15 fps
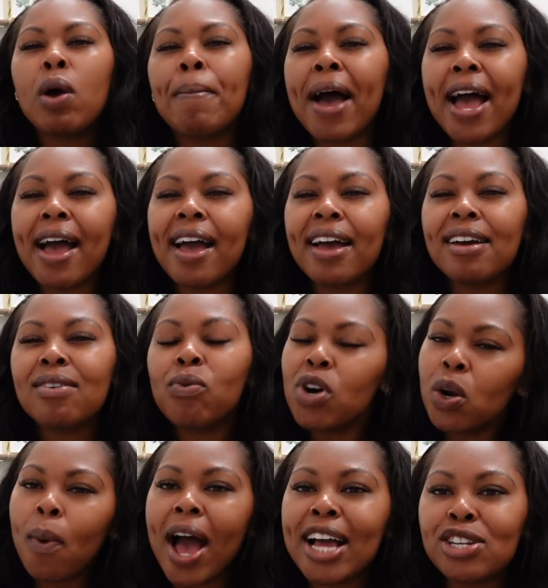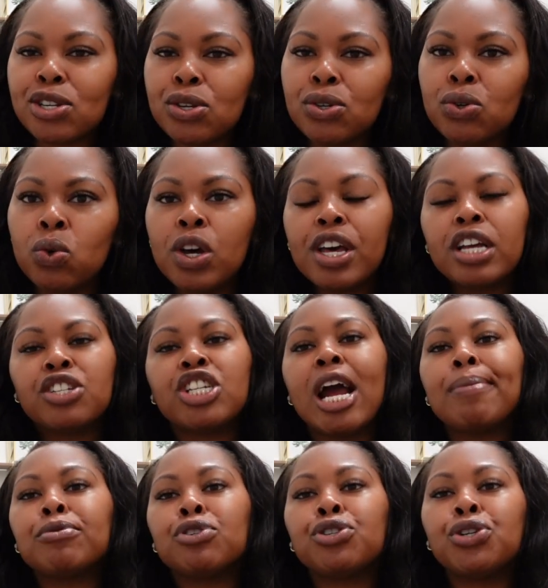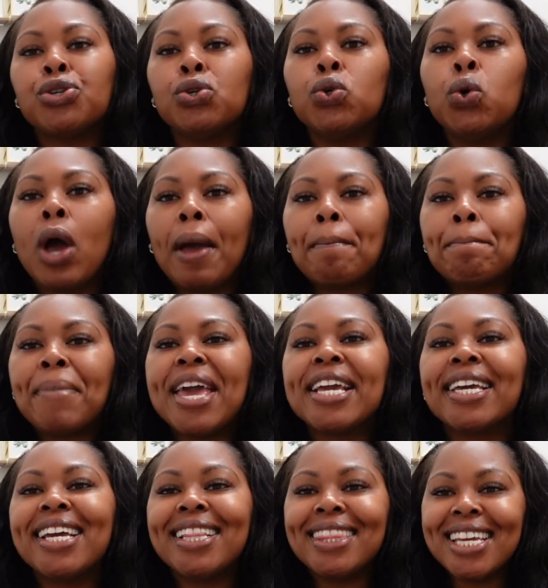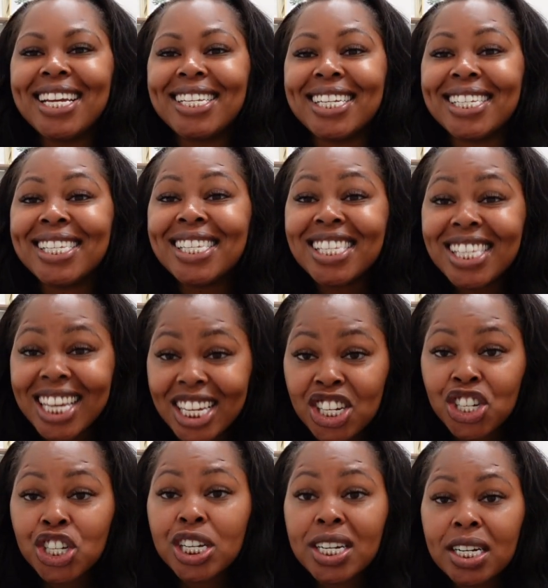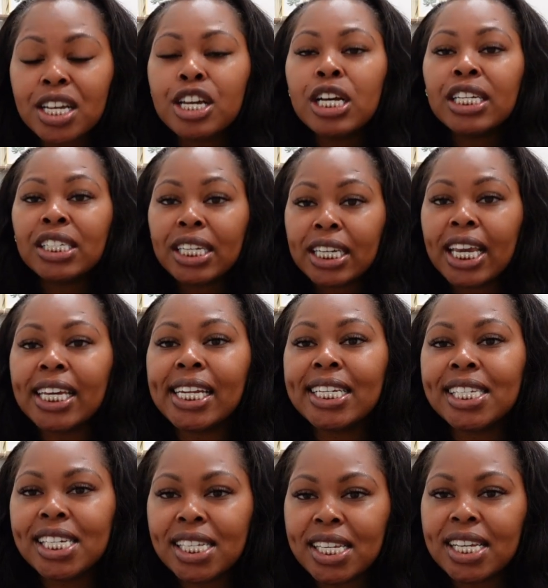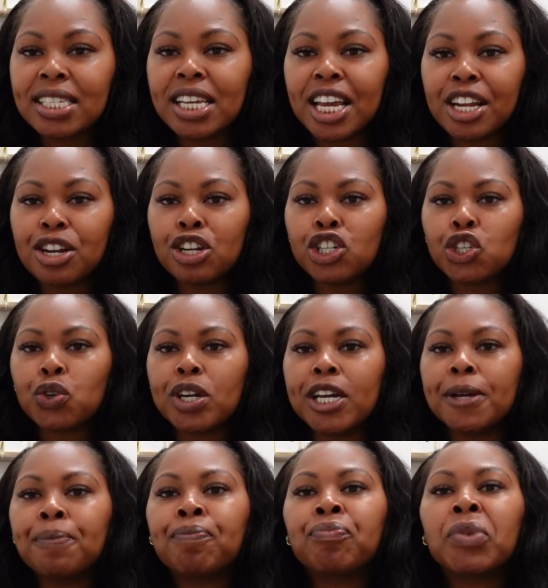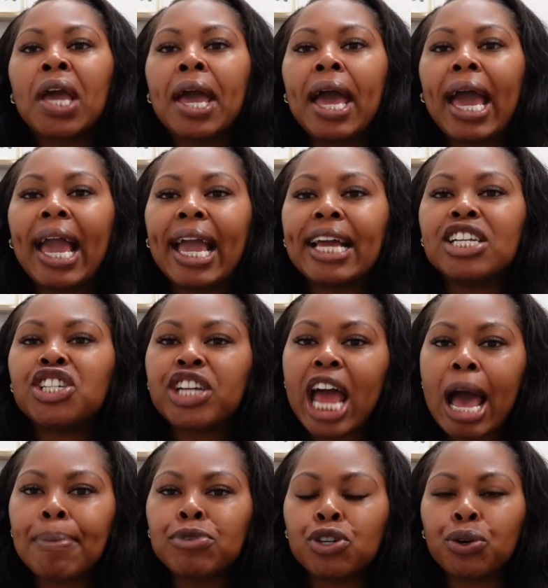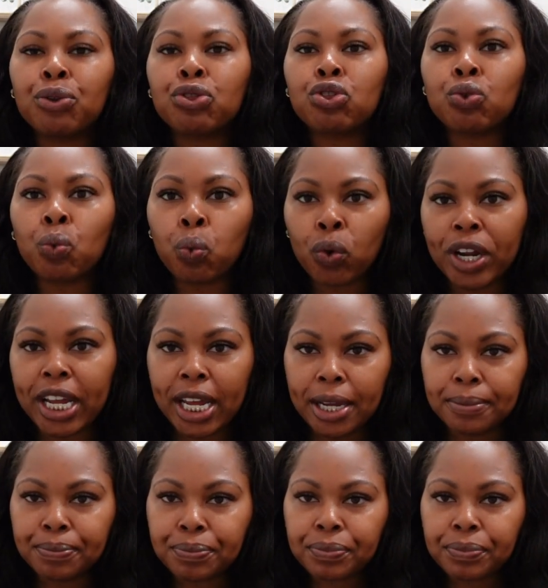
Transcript: am I? What do I do? Chapter 2, making the decision to get into this industry. And chapter 3,